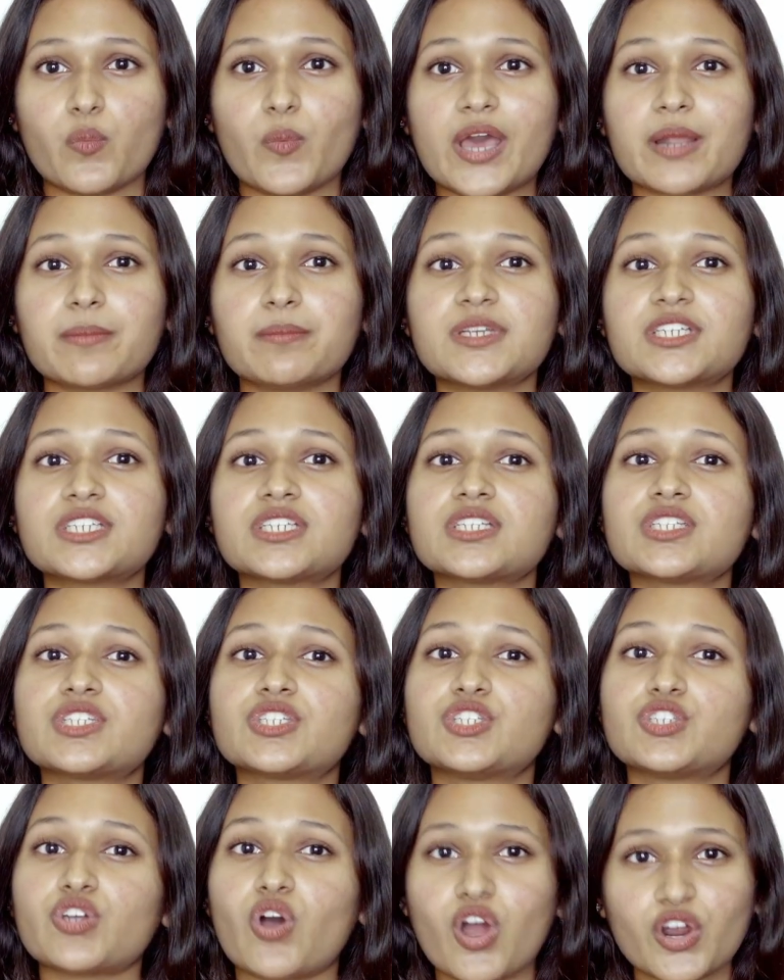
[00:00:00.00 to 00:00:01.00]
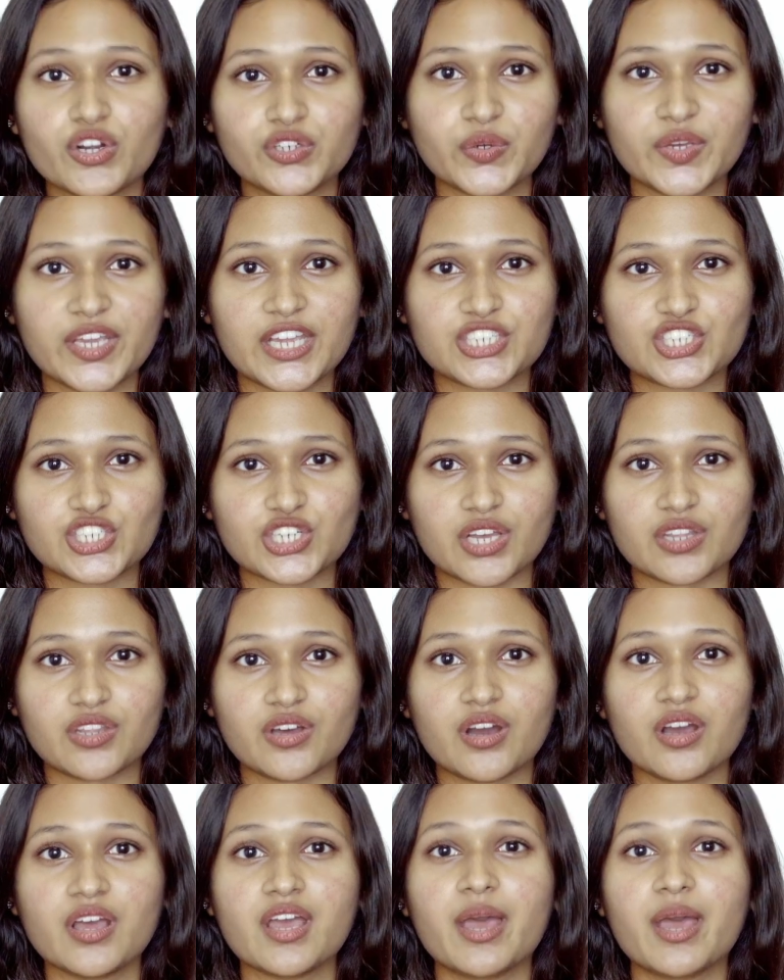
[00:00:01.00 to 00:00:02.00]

where machines talk to each other,